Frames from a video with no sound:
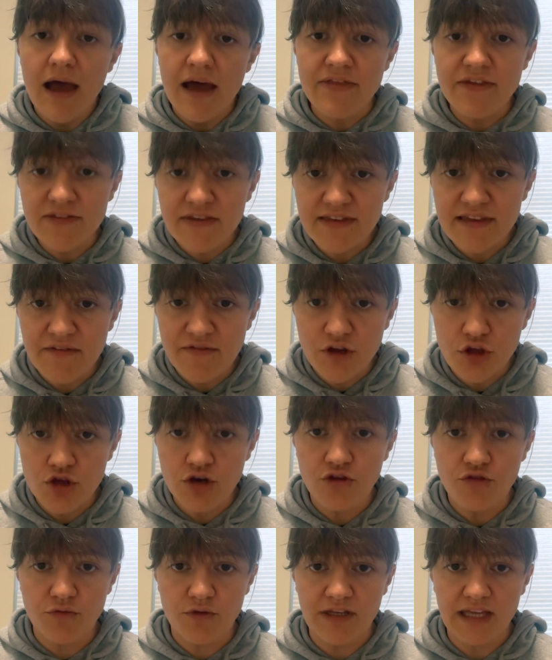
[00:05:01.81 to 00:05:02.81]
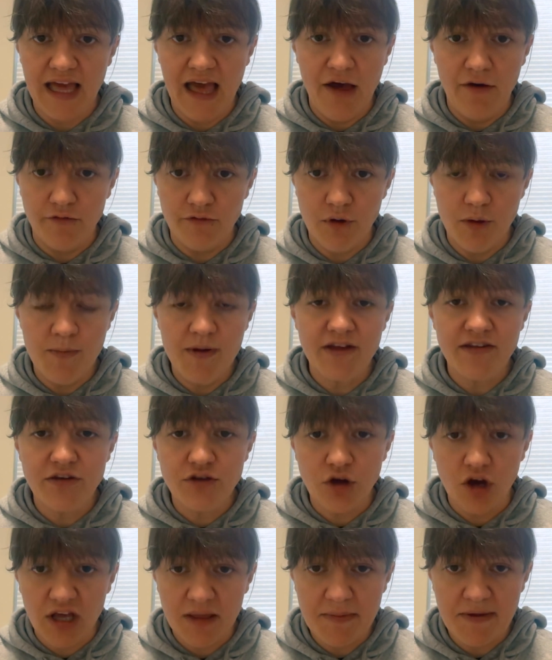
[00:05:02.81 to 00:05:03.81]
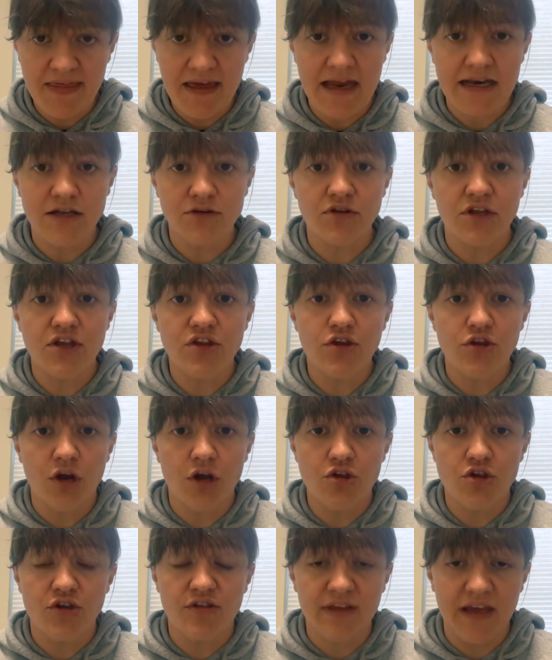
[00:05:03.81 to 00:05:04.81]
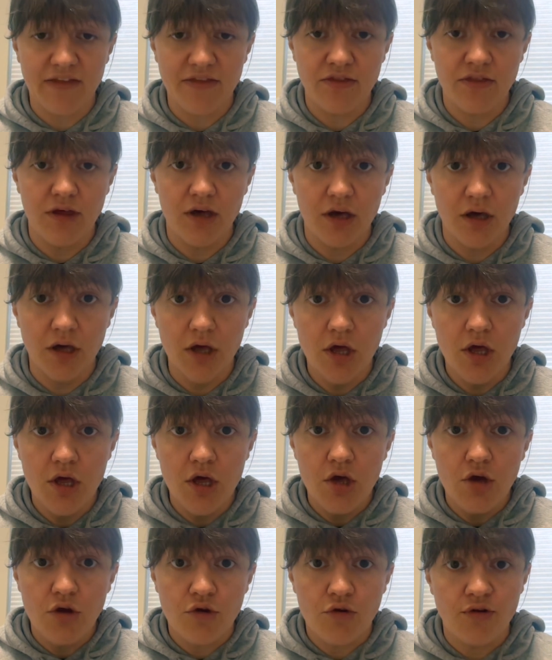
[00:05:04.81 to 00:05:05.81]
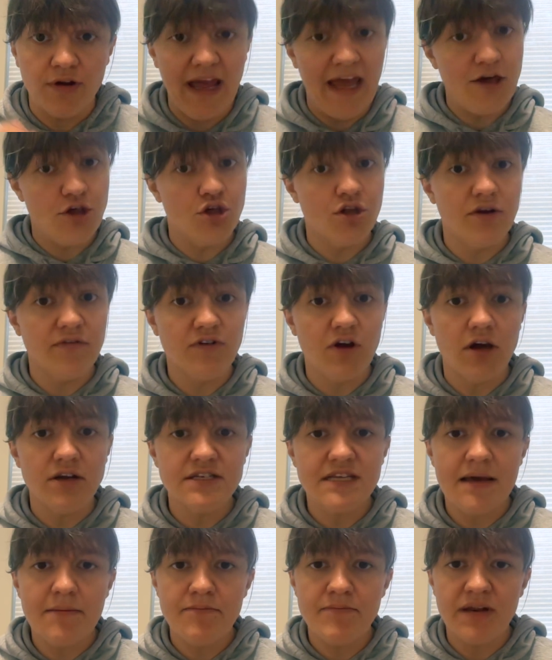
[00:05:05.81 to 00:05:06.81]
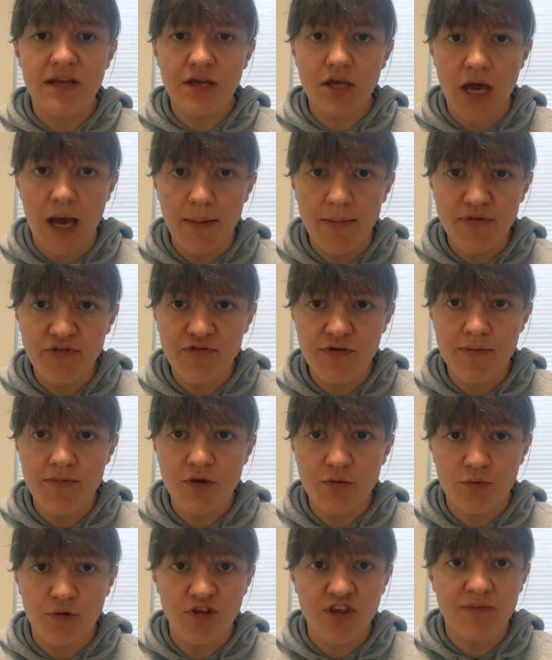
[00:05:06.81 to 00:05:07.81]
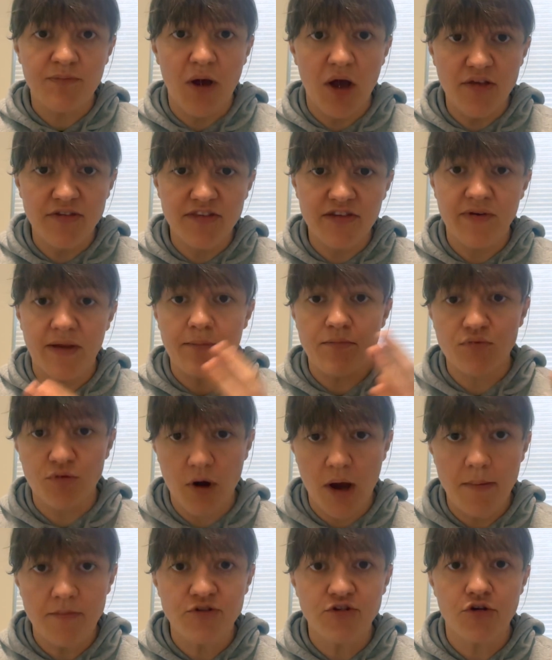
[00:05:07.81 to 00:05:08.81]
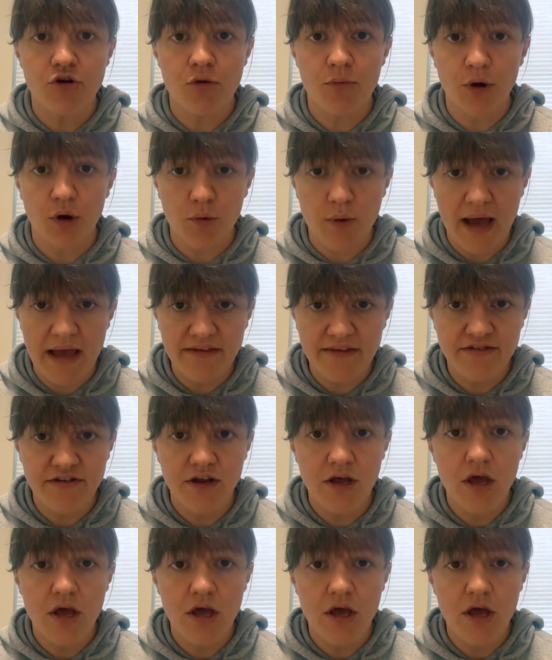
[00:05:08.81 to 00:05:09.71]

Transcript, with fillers: I think this definition is really helpful because it talks about the idea that it's not just like the creation of content, but it comes from the response of a prompt or a request.